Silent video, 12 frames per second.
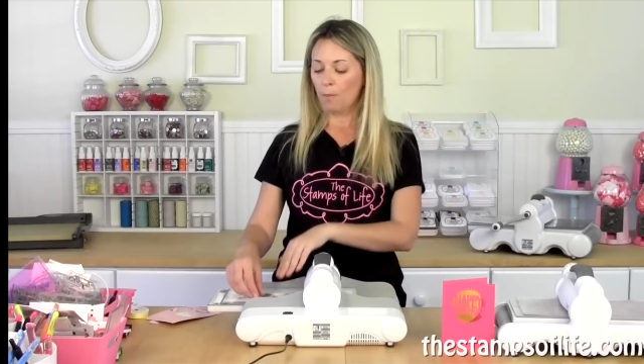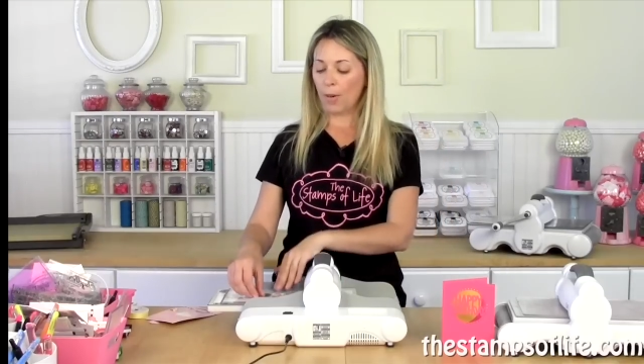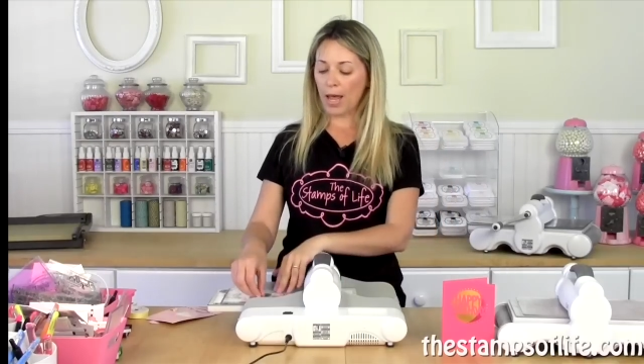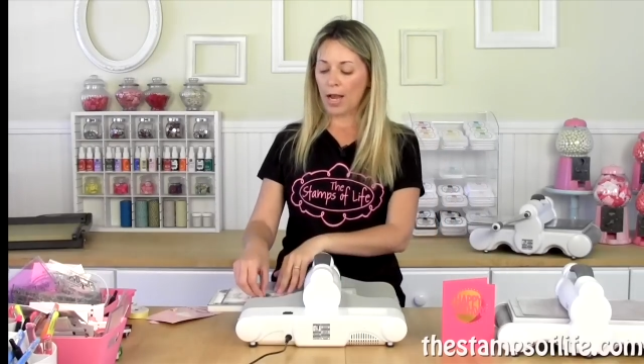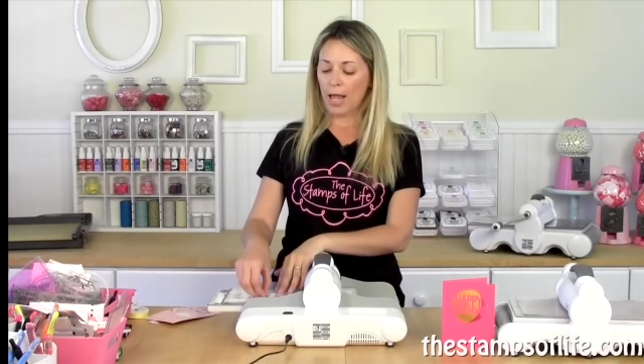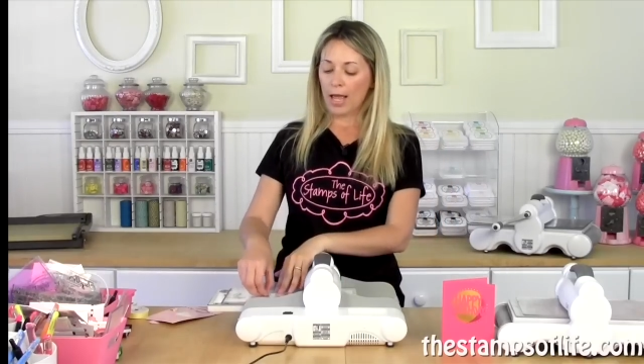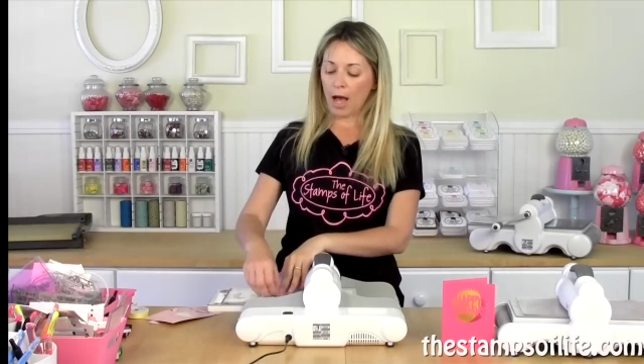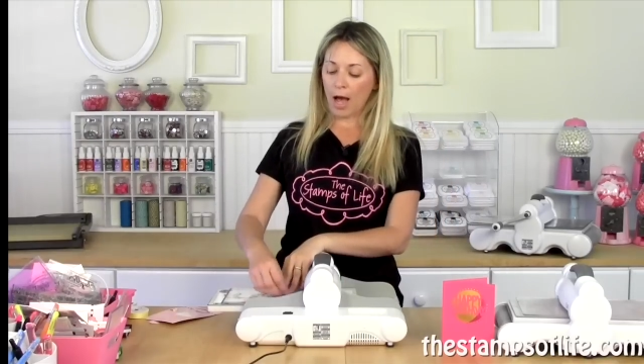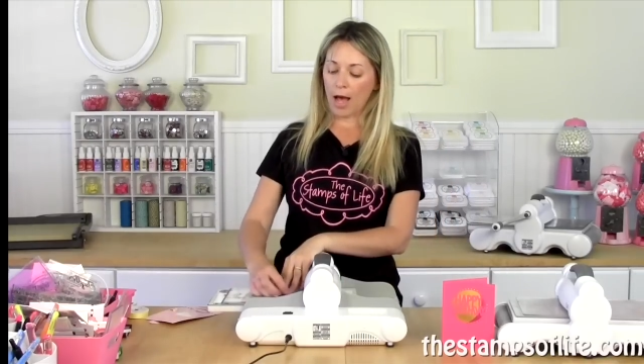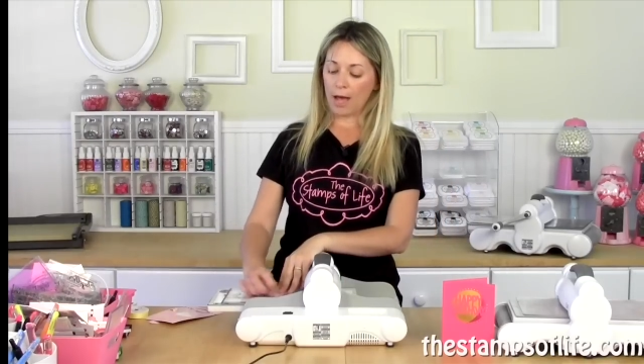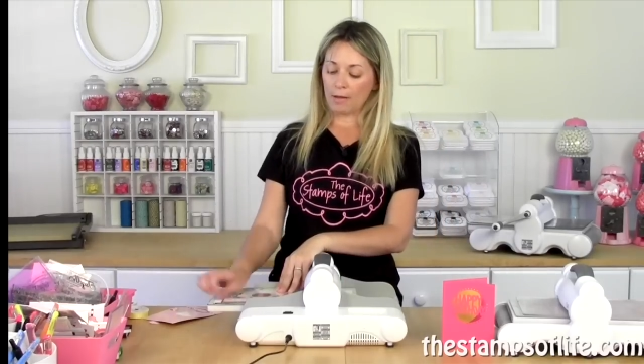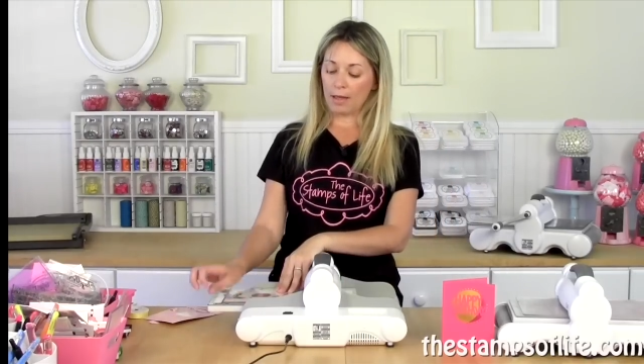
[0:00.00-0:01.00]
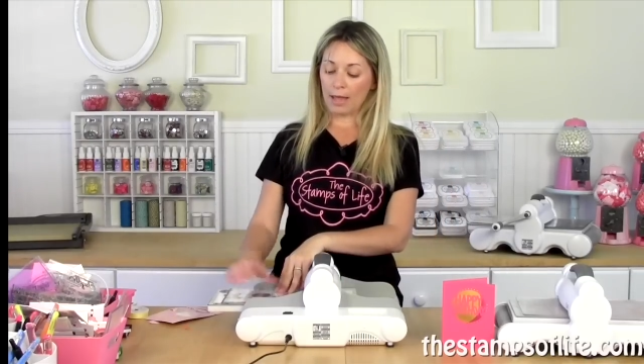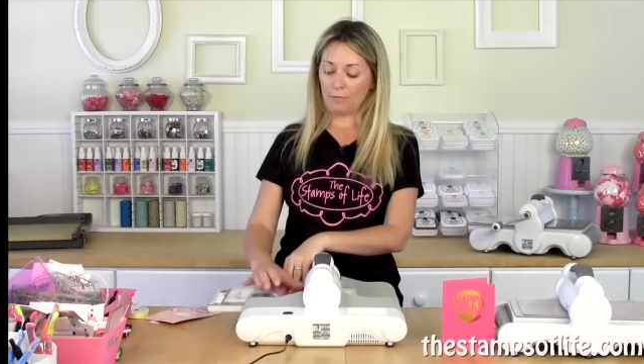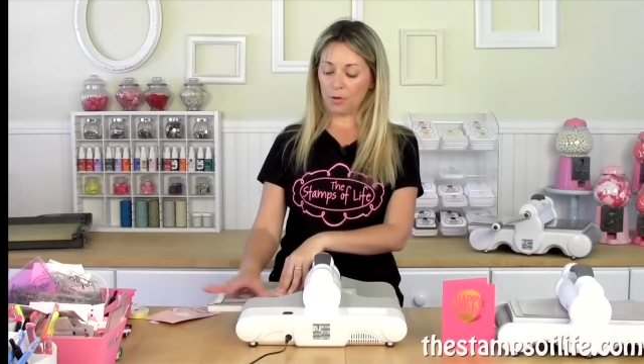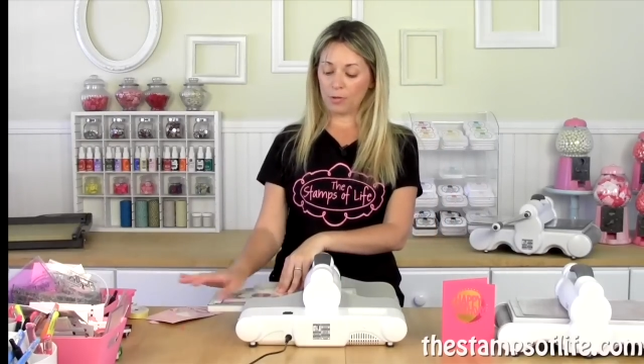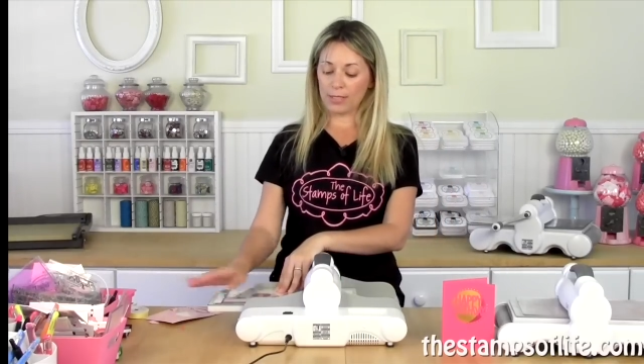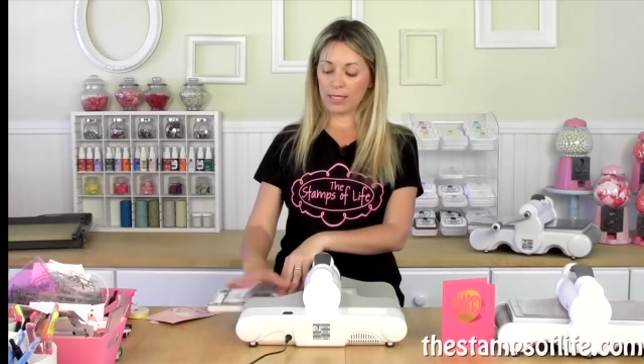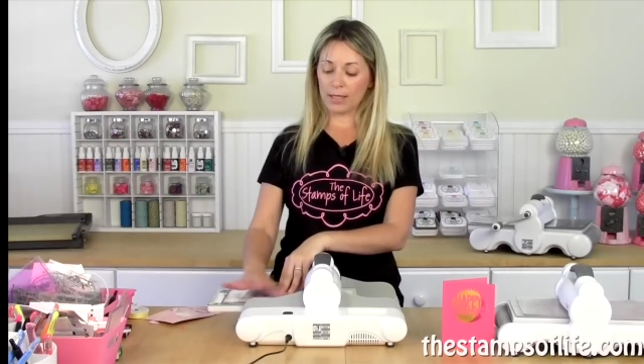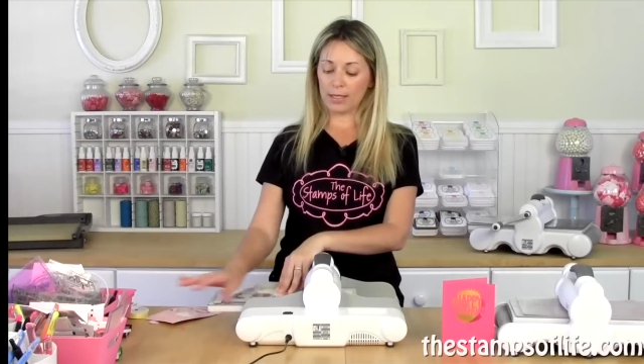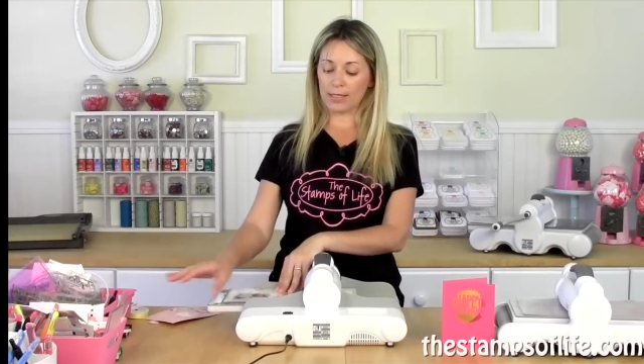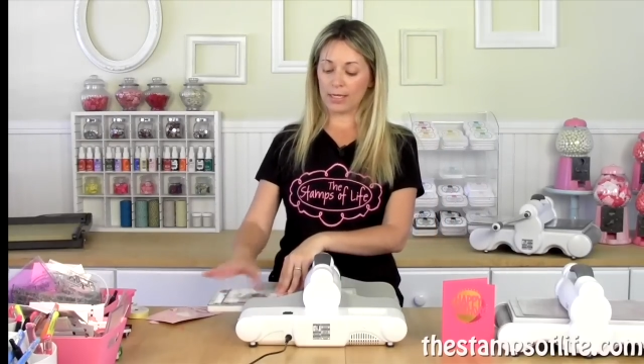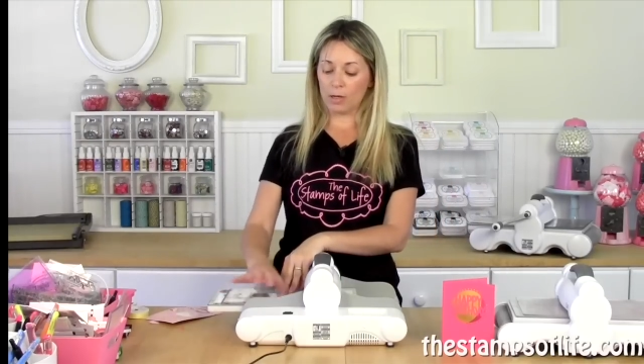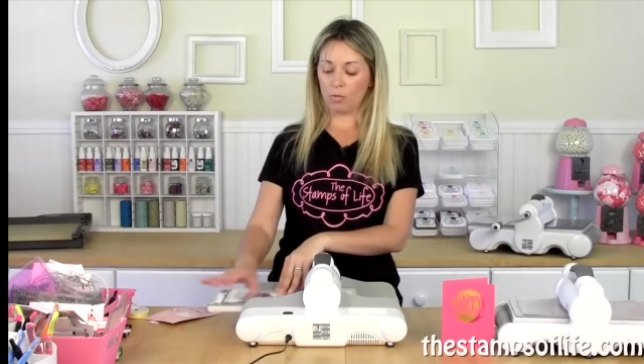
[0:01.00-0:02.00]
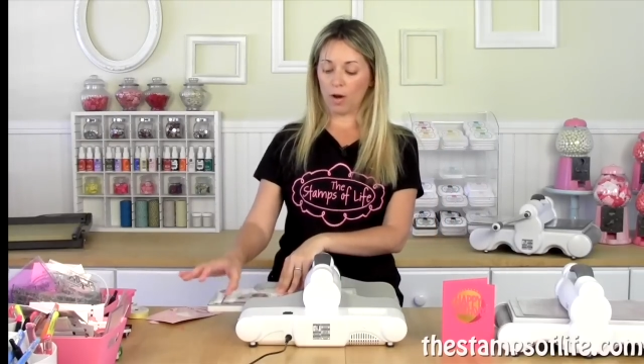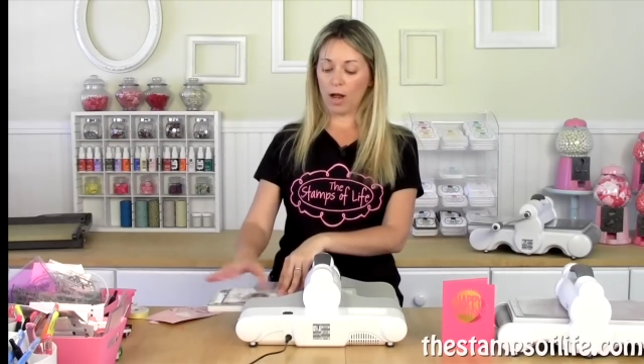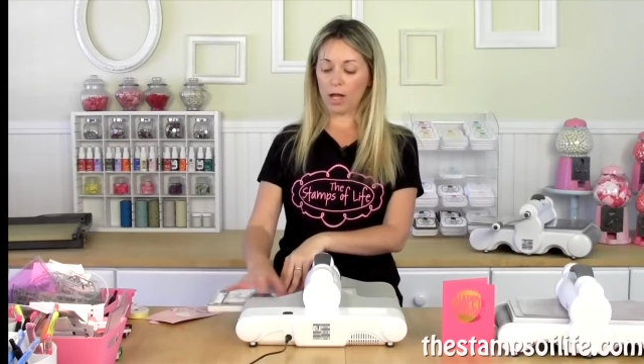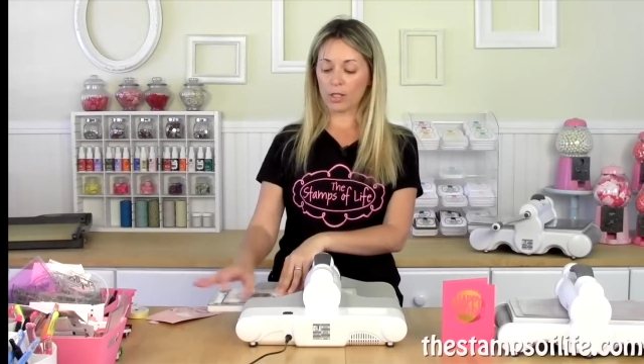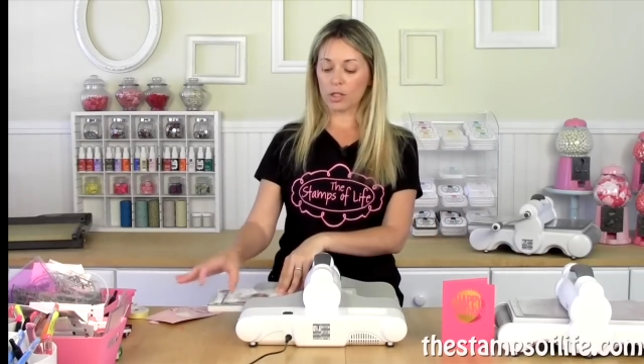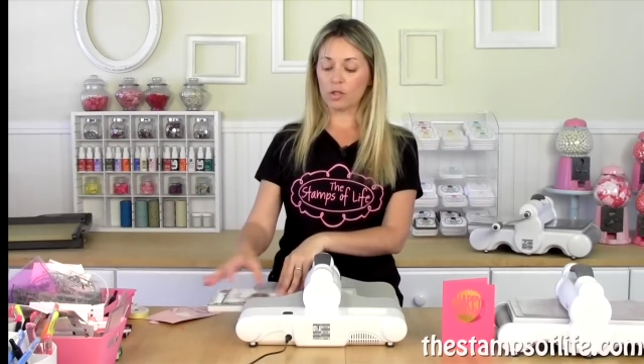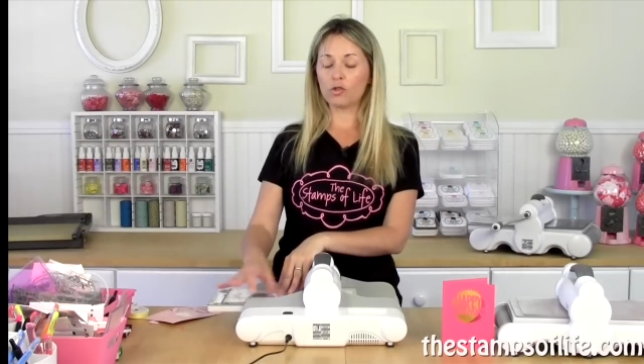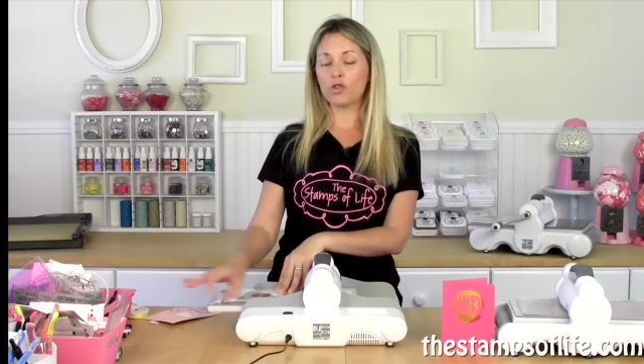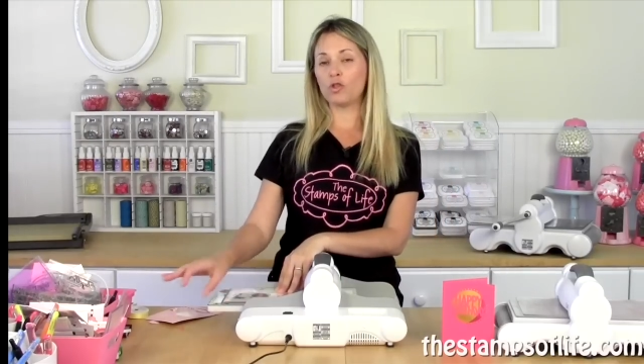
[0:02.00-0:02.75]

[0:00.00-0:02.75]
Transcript: But if you see this anywhere else,